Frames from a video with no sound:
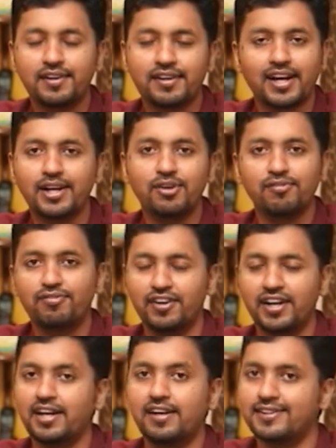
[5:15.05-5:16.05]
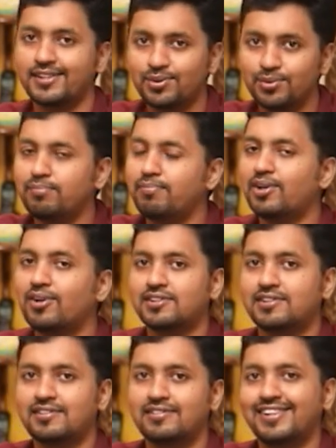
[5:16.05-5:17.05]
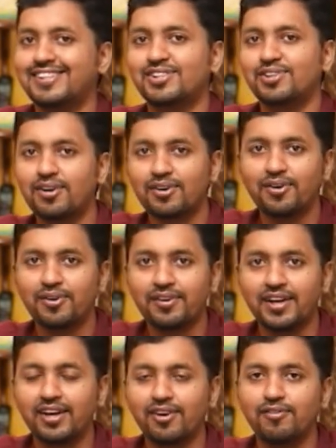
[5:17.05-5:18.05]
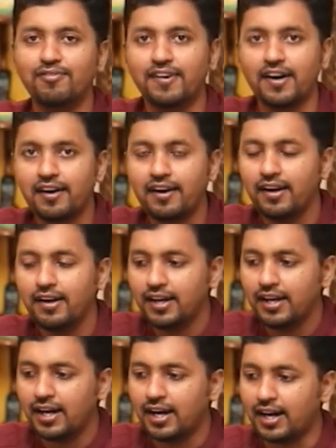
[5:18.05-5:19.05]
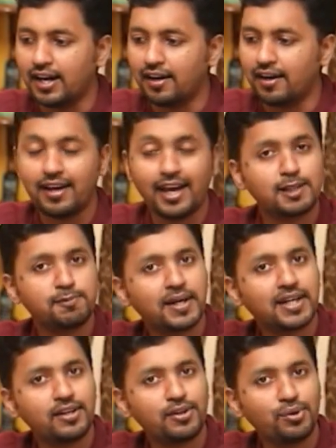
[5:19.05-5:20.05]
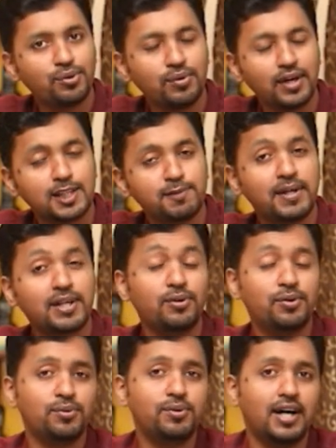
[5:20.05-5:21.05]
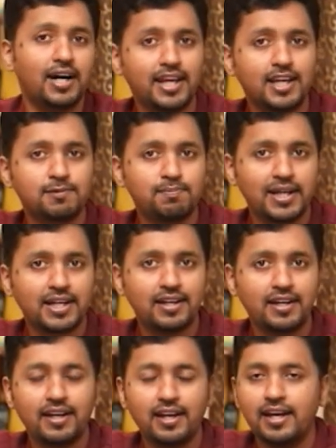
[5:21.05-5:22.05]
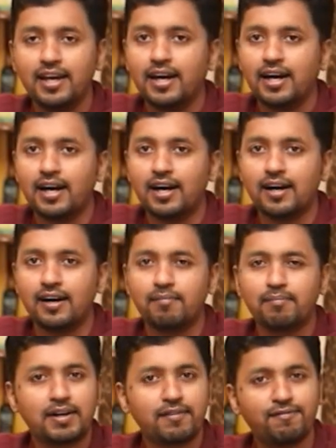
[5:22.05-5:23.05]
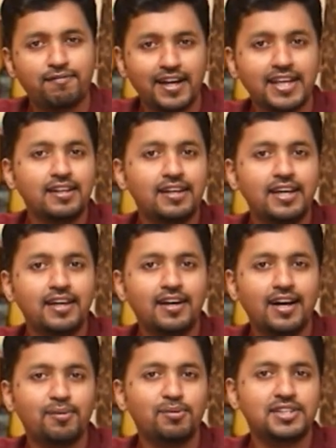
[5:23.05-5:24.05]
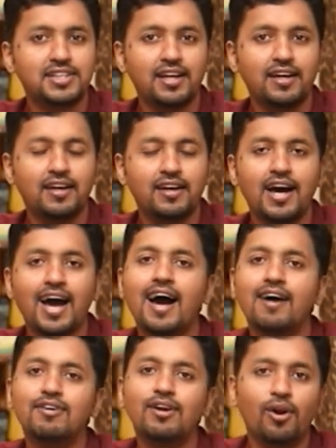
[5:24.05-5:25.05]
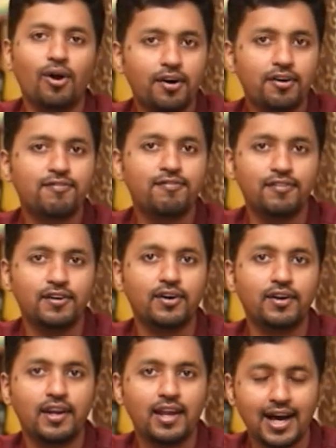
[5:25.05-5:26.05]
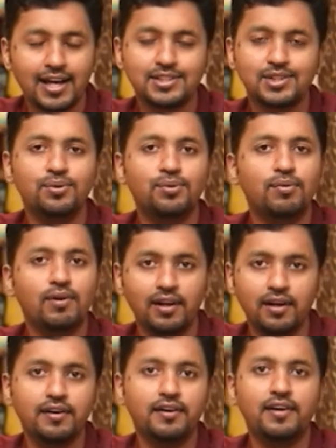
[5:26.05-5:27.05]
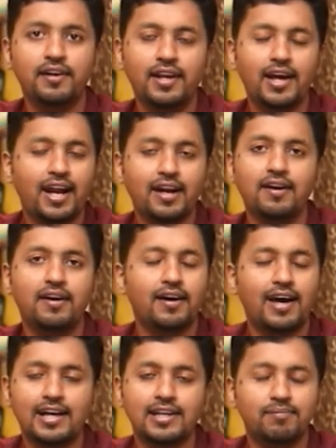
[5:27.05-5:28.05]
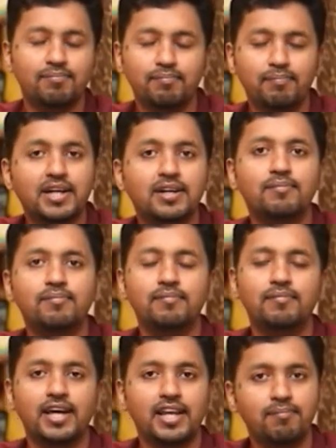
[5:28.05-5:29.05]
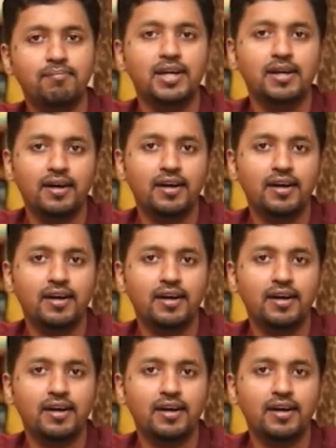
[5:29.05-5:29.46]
try to forget it soon because it's not going to take you far uh, expected to expect to do the unexpected uh, but finally i would say have a lot of fun as you learn and uh, become an mba